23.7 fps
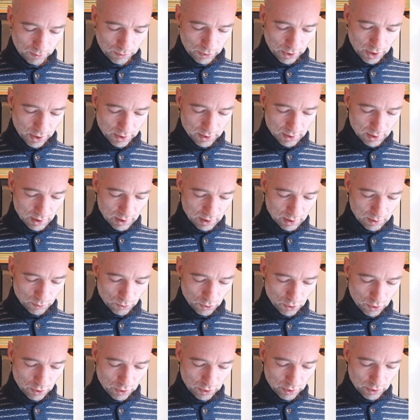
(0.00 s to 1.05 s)
plus a
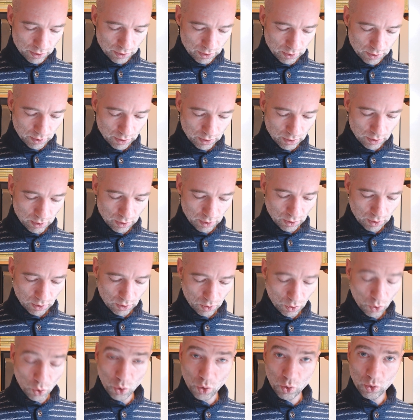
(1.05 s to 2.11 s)
small
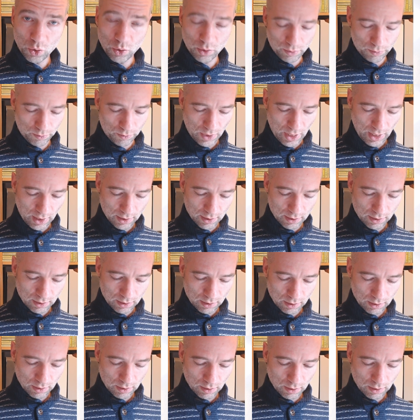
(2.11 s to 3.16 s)
o makes